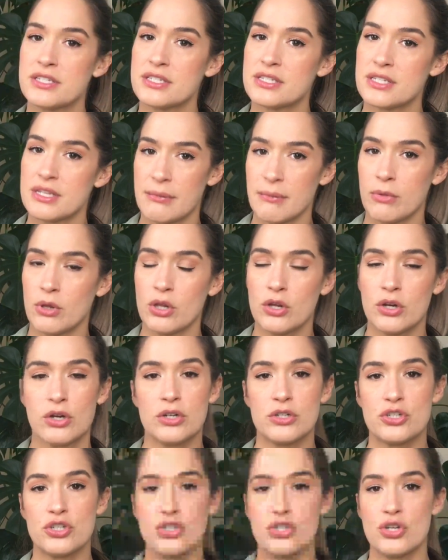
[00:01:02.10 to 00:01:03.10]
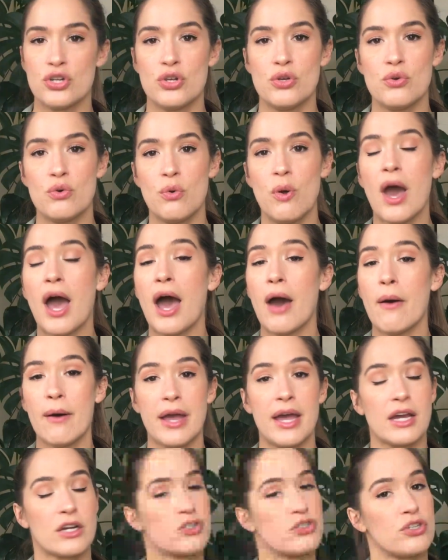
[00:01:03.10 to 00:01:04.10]
similar to how
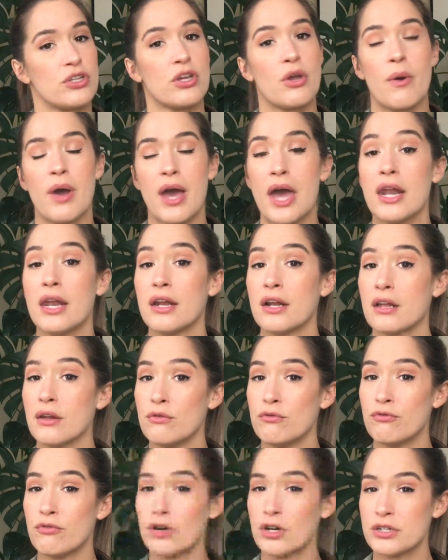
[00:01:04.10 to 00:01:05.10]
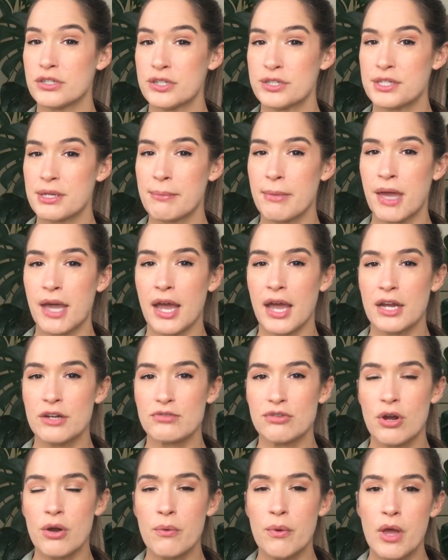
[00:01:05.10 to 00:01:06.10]
I actually go ahead and convert to
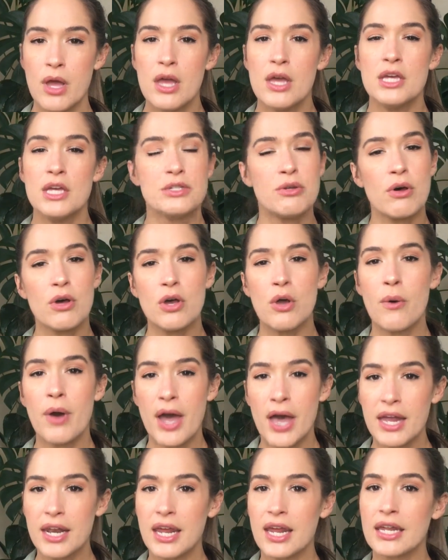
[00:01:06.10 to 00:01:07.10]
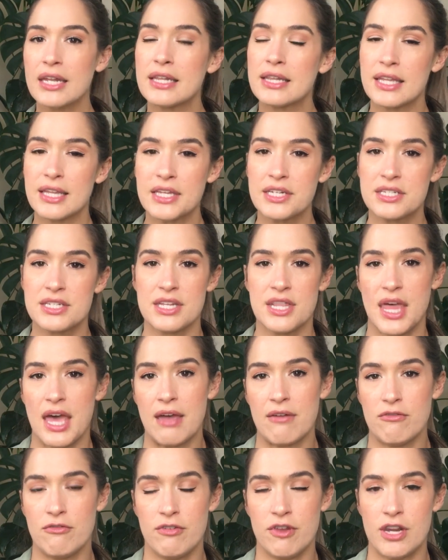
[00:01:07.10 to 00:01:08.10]
semi-hydro. So I'll go ahead and link to
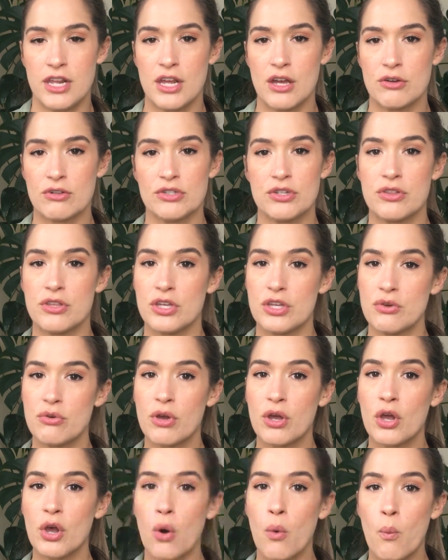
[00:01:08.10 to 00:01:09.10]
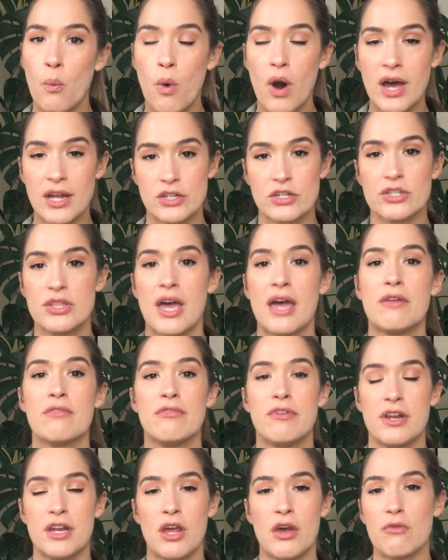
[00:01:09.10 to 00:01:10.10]
that video so that you can go watch
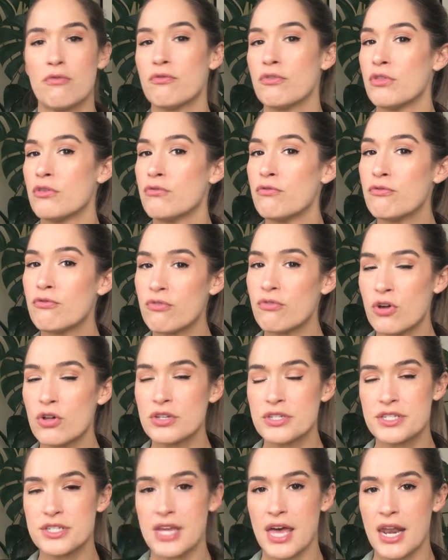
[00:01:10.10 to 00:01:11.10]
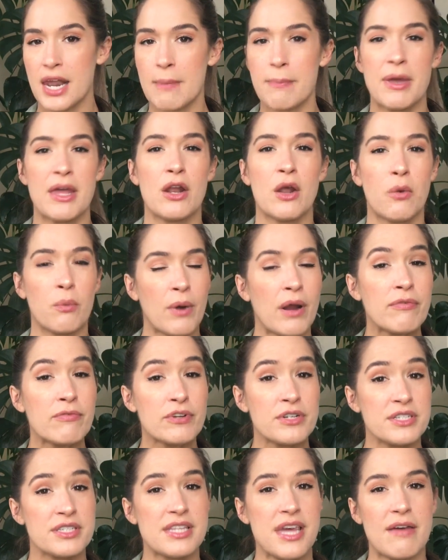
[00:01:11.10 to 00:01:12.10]
that video for the full setup, and I'll
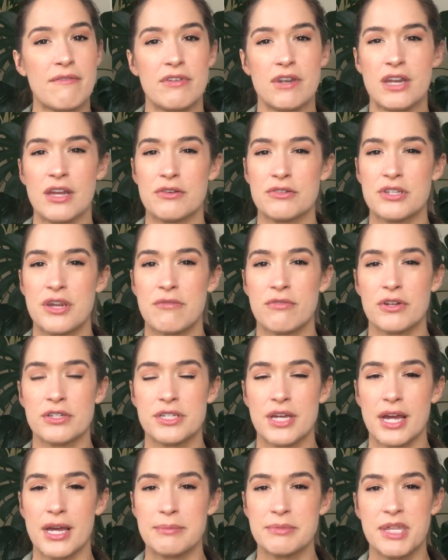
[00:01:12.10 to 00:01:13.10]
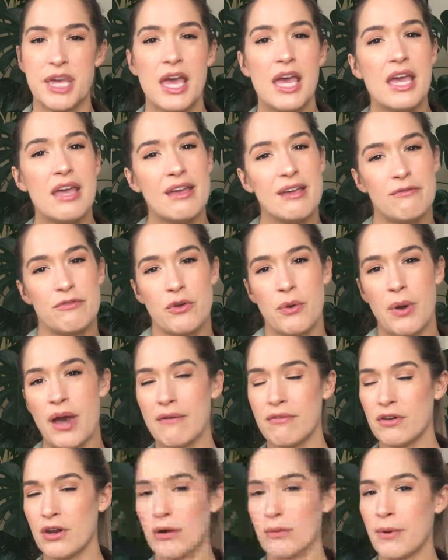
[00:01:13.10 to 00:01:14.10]
reference that video several times. If you
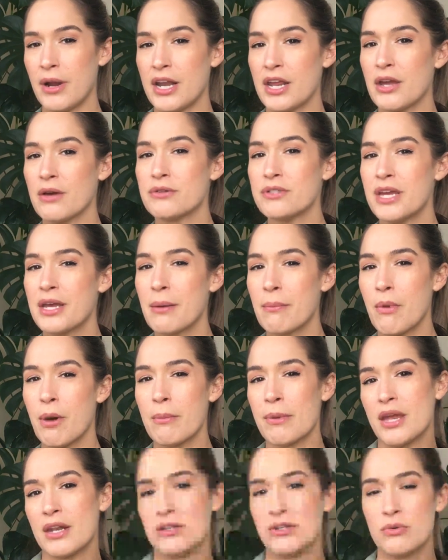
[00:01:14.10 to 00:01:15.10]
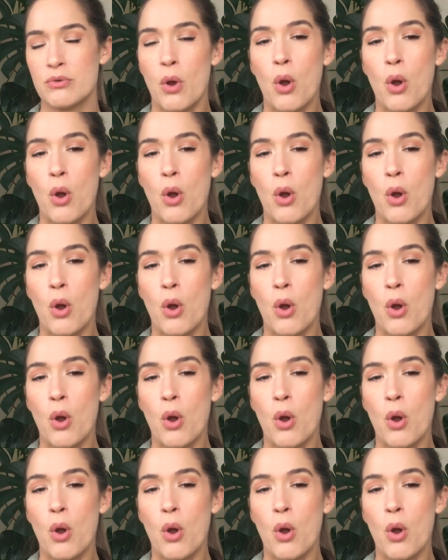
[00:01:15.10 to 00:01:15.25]
haven't already, go take a moment,